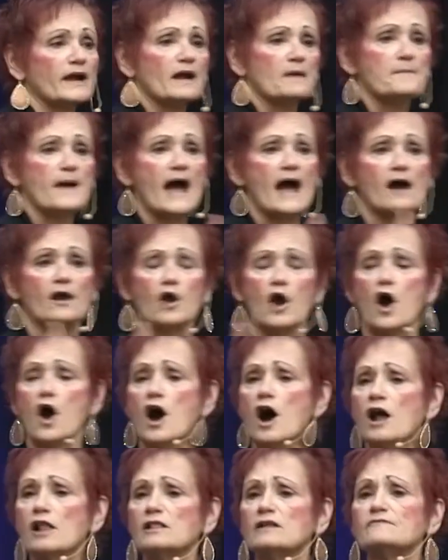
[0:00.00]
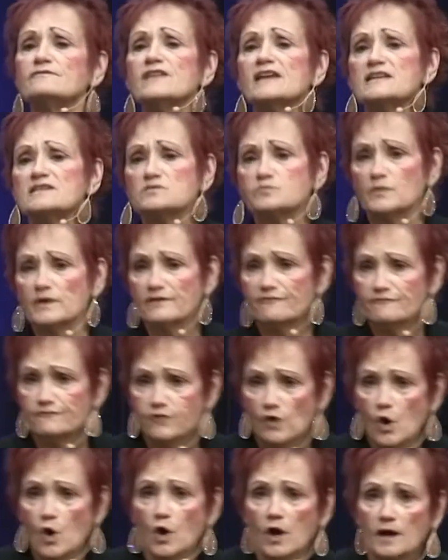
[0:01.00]
about all of these
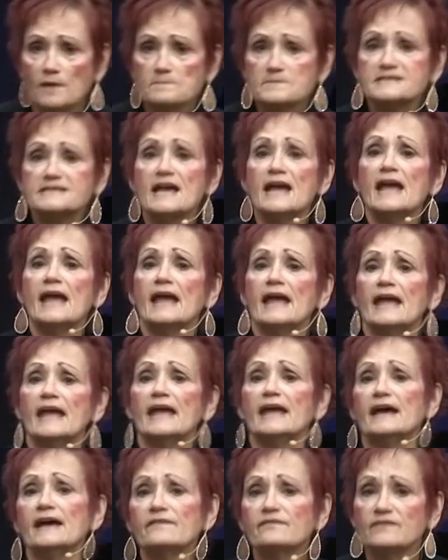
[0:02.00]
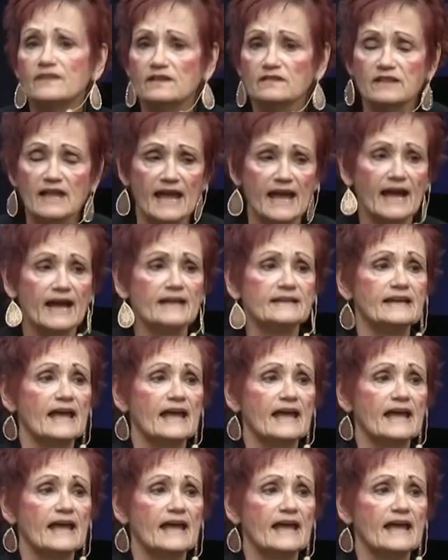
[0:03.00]
reforms in the land,